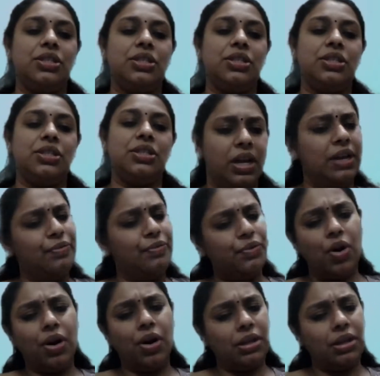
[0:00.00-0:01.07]
If not,
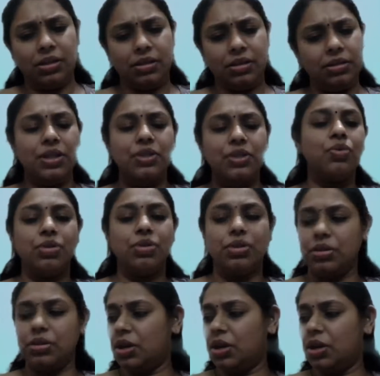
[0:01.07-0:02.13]
there is no
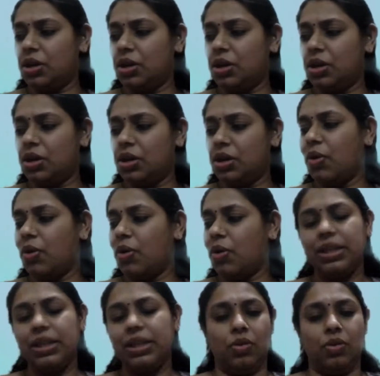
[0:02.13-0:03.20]
requirement for that also.
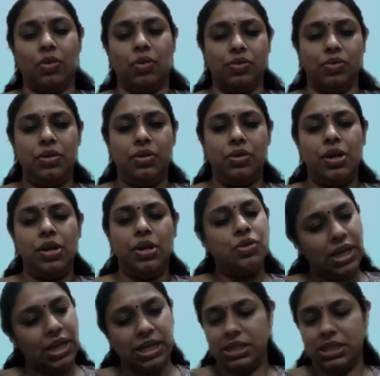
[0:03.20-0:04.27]
So yes,
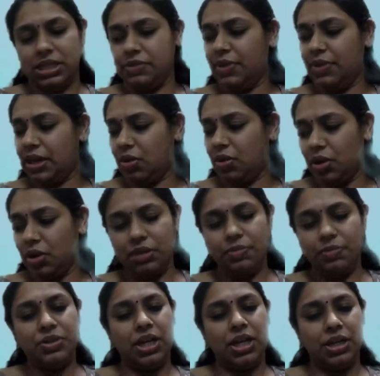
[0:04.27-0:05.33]
when ownership
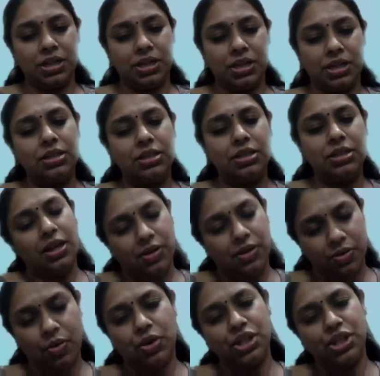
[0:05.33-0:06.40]
changes,
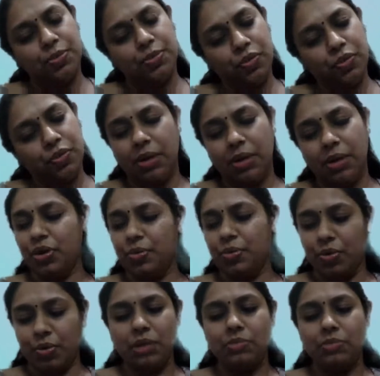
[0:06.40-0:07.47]
ownership over computer
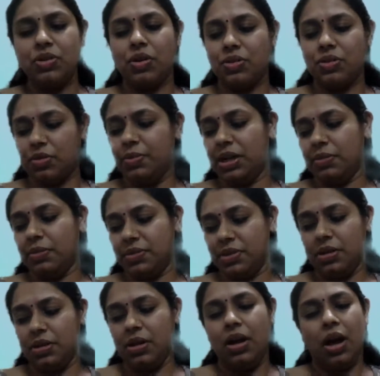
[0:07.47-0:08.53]
programs also becomes
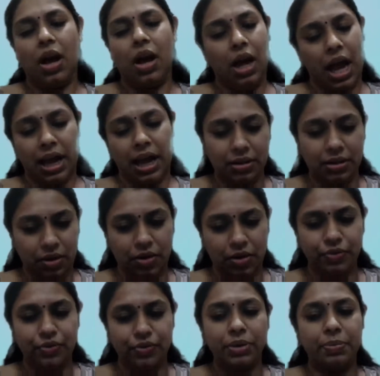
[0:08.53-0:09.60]
either of the
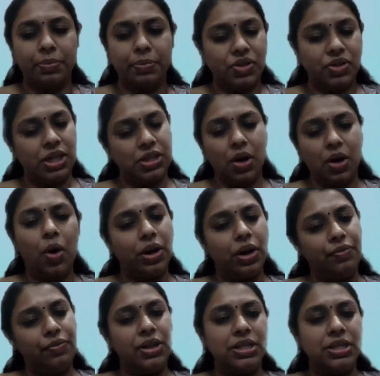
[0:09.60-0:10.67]
purchaser, or if it is
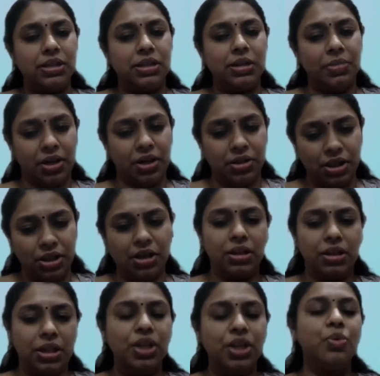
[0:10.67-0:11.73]
a merger, the new
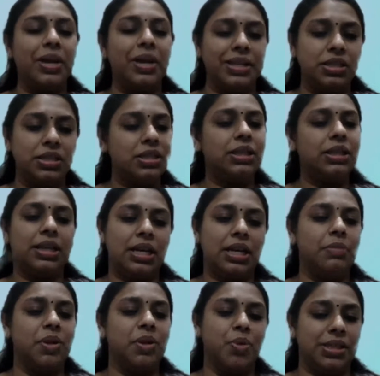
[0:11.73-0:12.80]
entity that came into
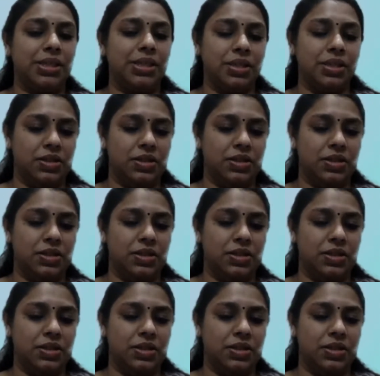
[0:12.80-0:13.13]
existence.